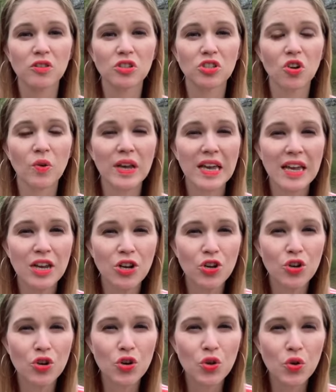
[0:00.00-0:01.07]
So he
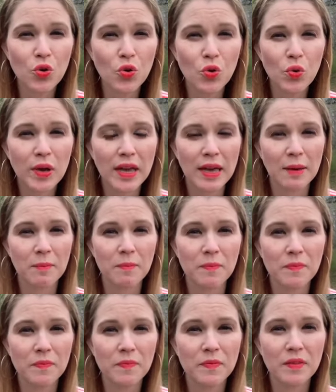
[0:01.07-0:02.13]
knew him.
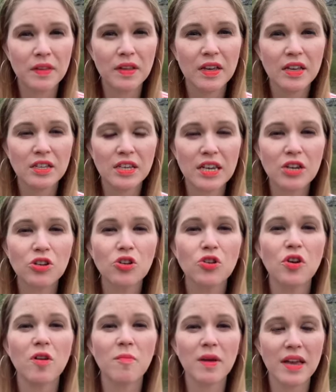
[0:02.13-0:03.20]
He knew
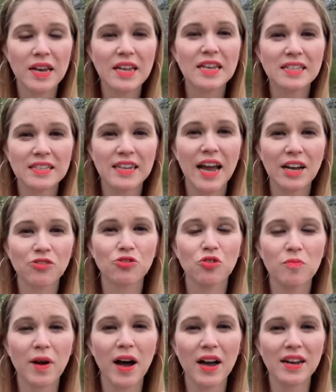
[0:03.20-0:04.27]
him in his natural
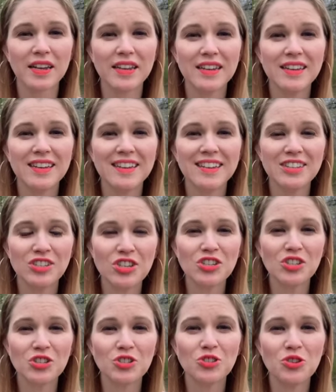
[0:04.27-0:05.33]
body.
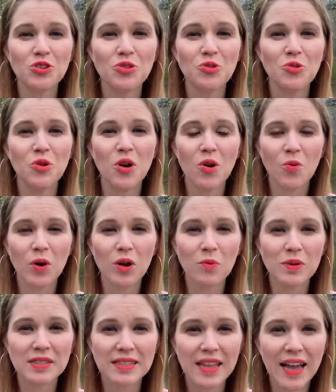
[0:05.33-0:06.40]
Jesus knew what it
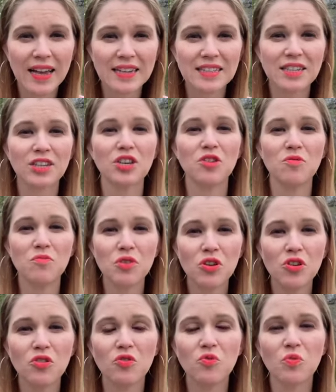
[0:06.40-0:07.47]
was like to
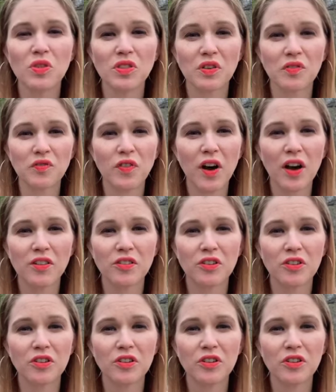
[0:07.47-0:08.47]
commune with the Father.